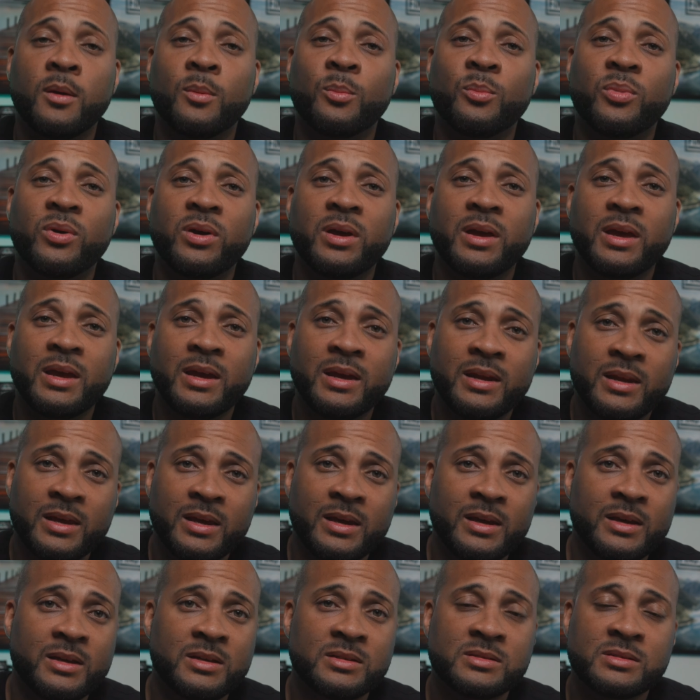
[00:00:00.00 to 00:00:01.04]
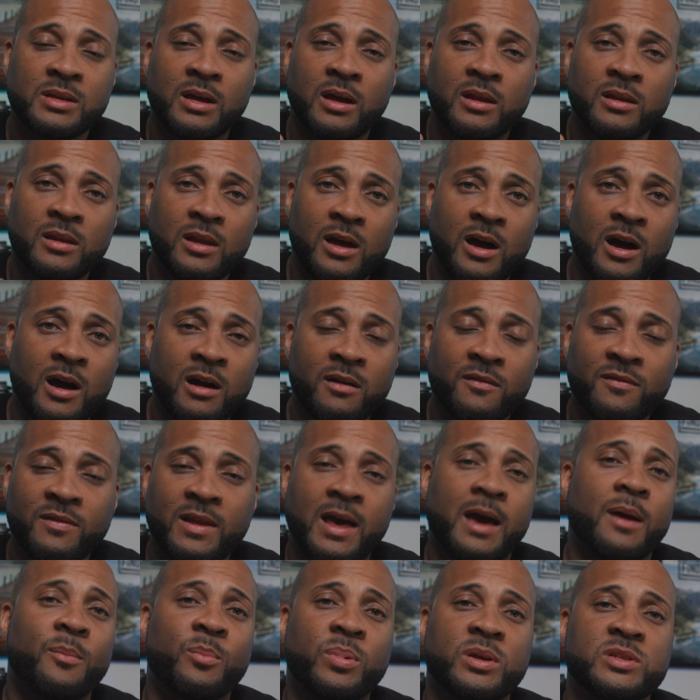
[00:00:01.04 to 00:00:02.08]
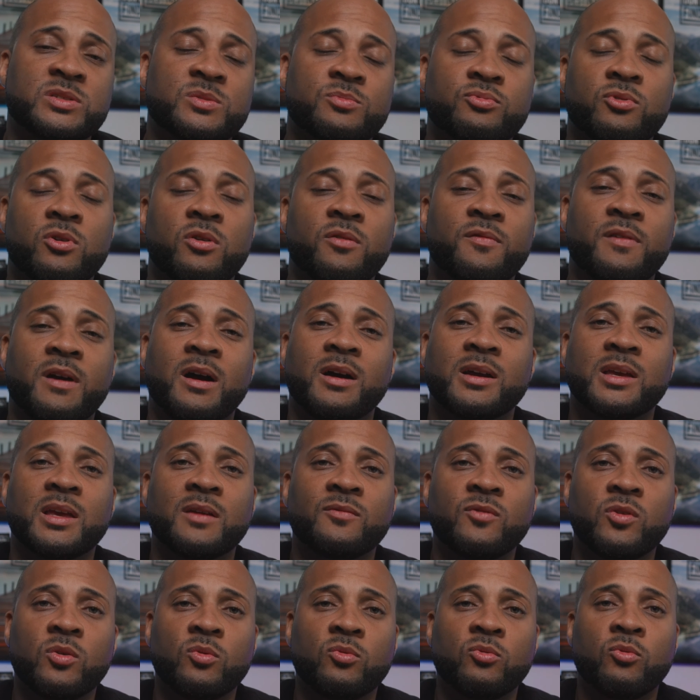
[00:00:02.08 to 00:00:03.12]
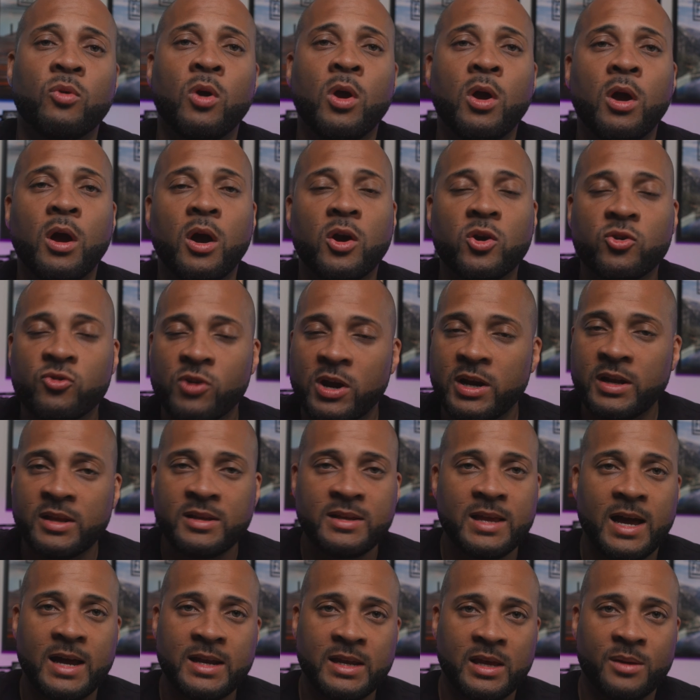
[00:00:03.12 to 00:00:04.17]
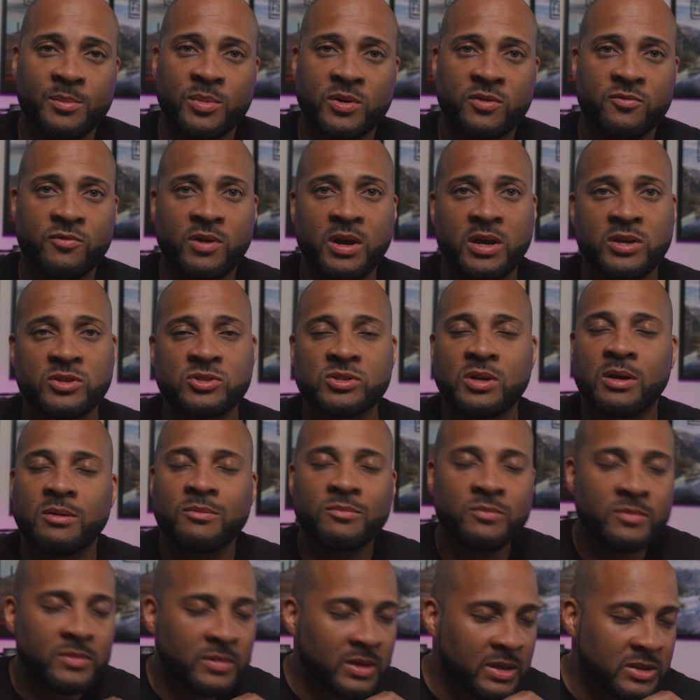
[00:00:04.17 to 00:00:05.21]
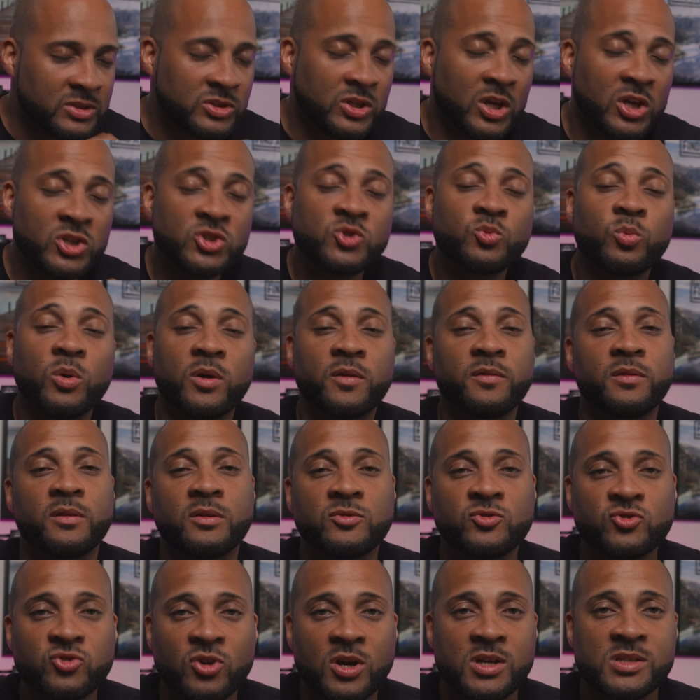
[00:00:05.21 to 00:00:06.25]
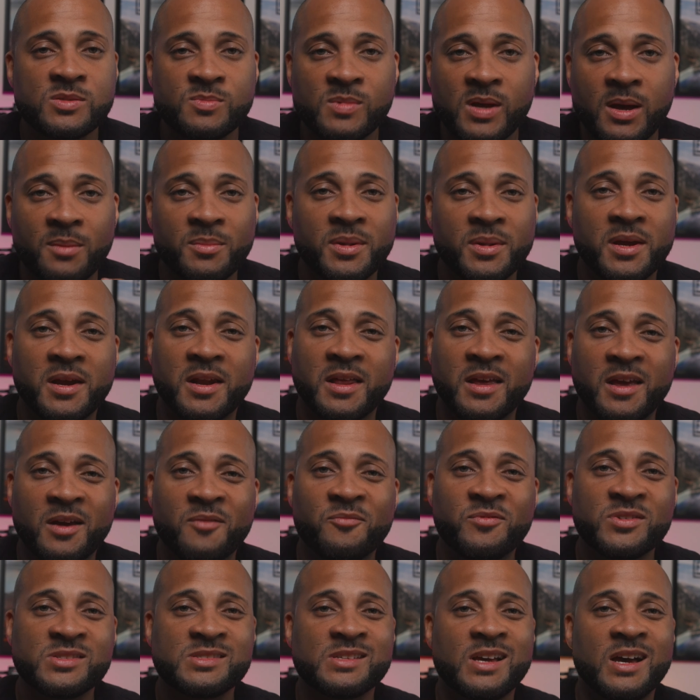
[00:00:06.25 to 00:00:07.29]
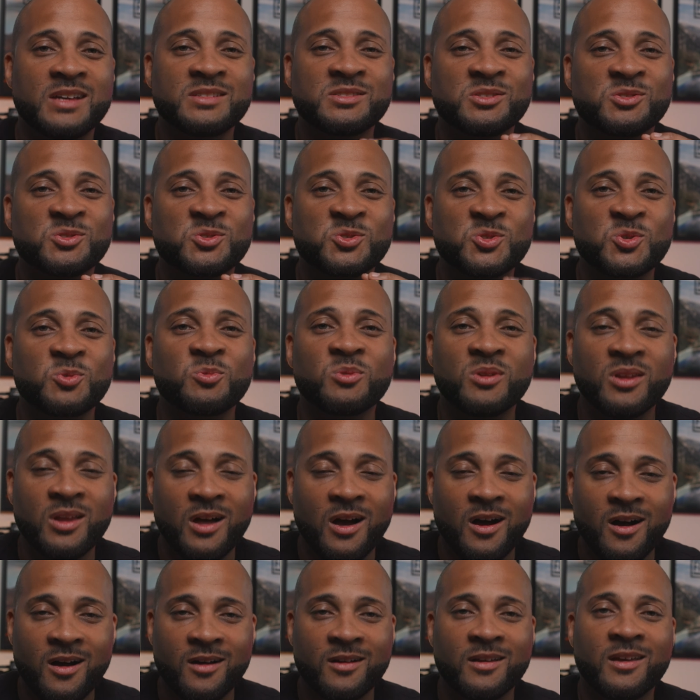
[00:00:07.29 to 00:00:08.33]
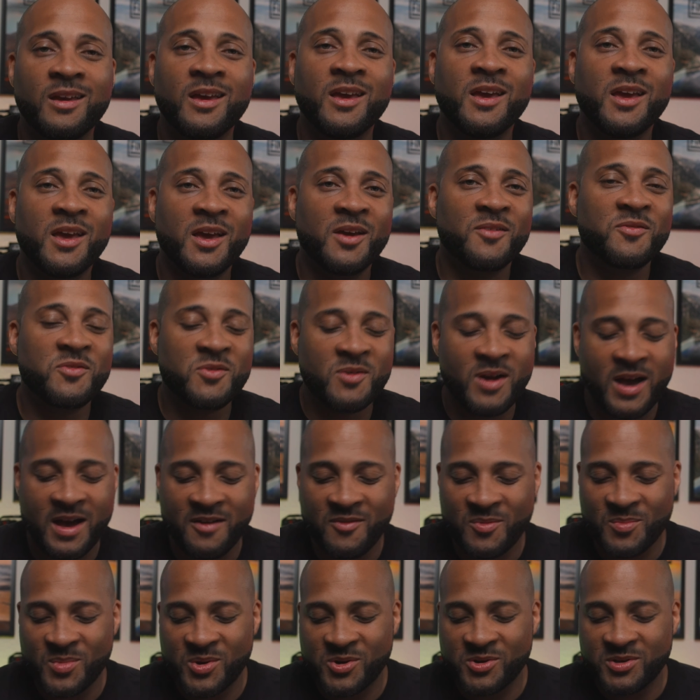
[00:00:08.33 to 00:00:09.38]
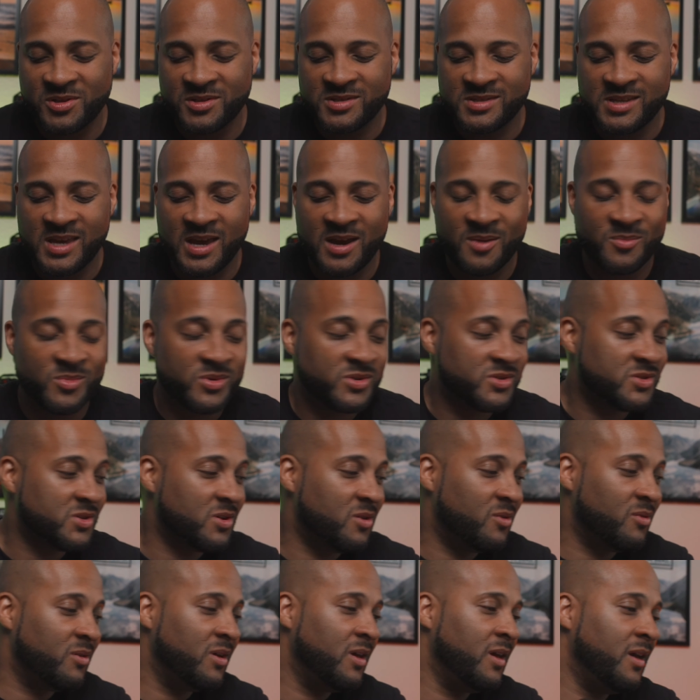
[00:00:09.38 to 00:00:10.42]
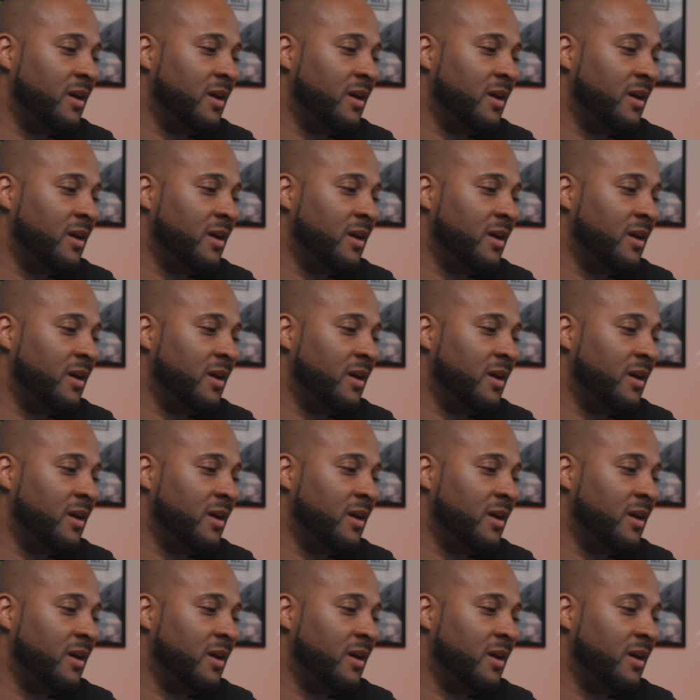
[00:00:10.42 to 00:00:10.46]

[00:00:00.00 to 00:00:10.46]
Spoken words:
but it is a log flat picture profile giving you a greater dynamic range. It's worth it. Trust me, I'm gonna emphasize it. Shoot log if you have a mirrorless camera. So